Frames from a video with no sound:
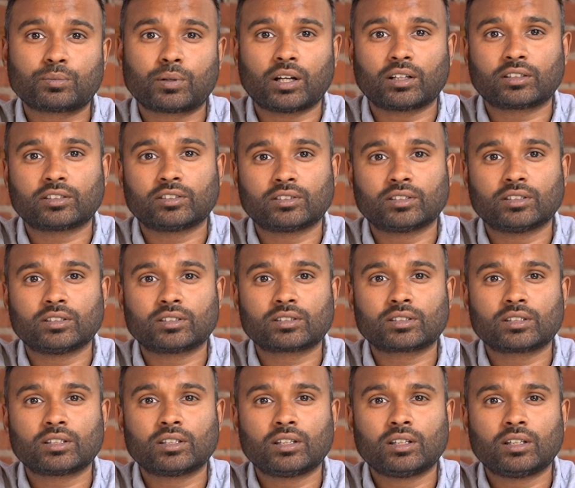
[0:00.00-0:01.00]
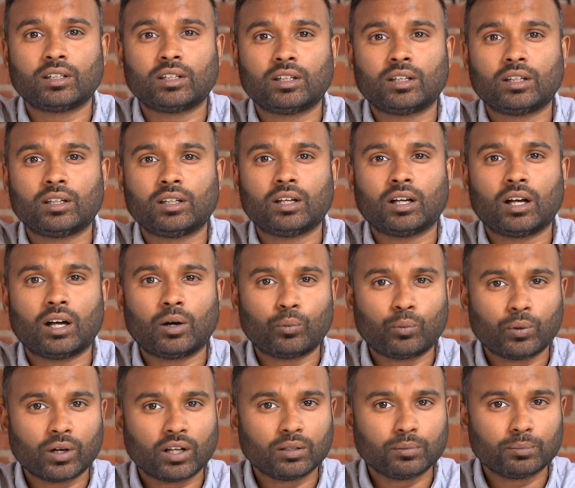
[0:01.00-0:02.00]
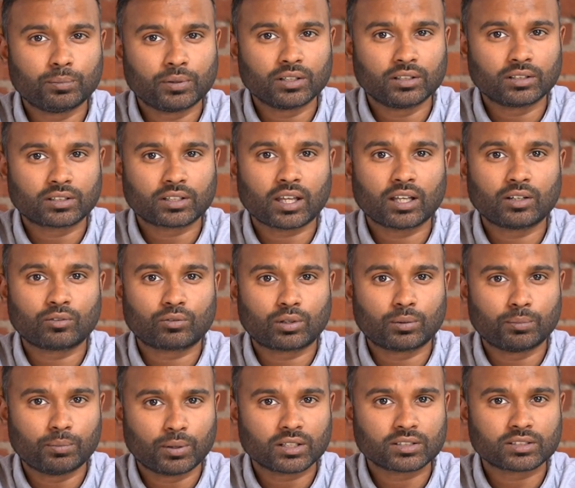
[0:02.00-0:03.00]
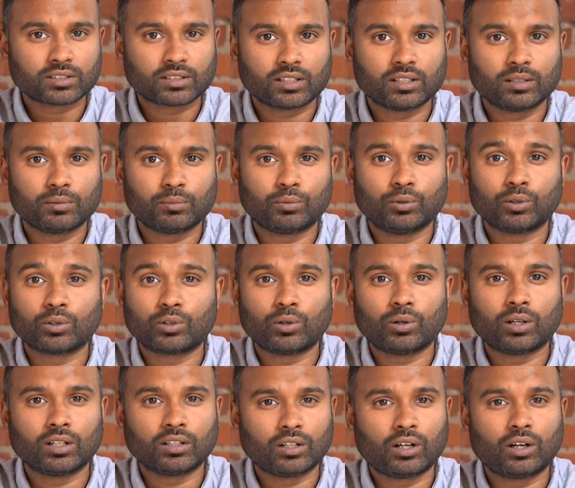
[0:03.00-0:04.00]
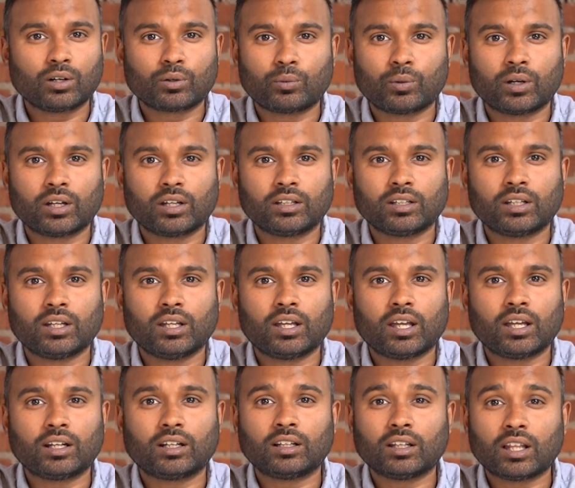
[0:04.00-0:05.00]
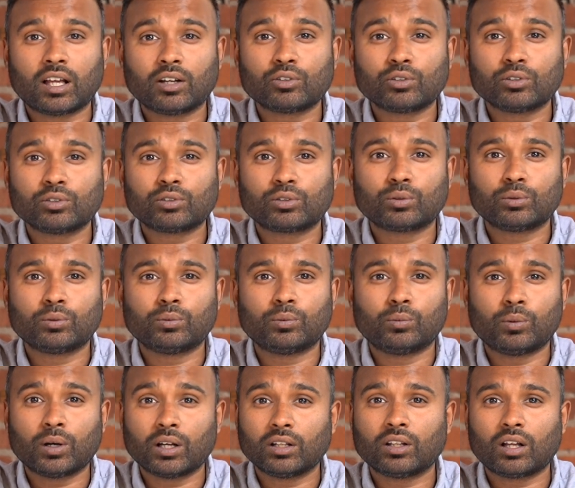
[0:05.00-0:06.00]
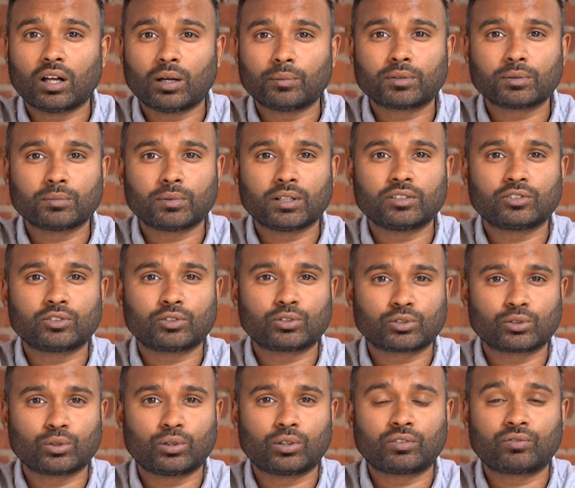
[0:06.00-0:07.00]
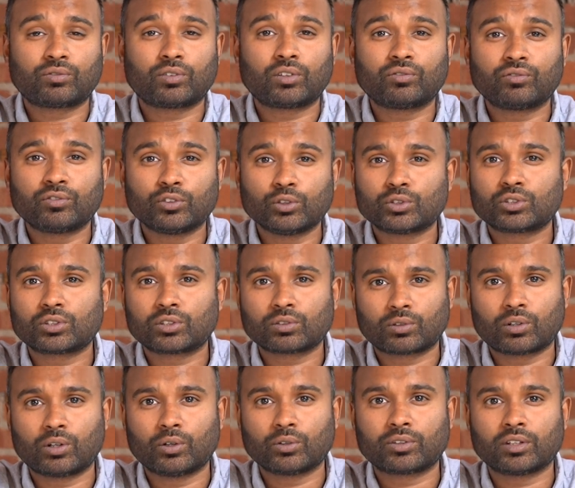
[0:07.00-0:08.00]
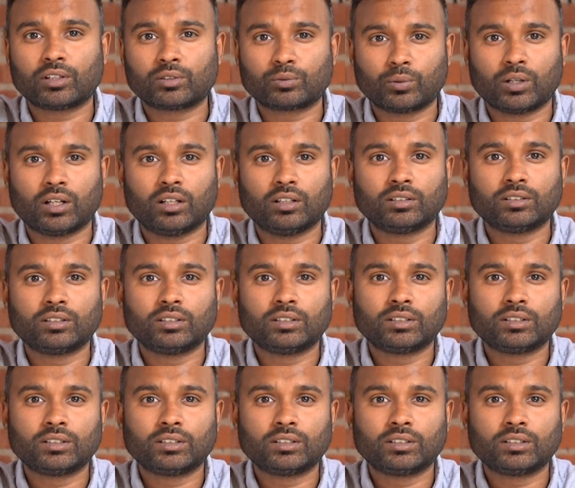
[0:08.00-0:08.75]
practices. A well-built and robust theme will go a long way and allow you to well optimize your store for future growth as well.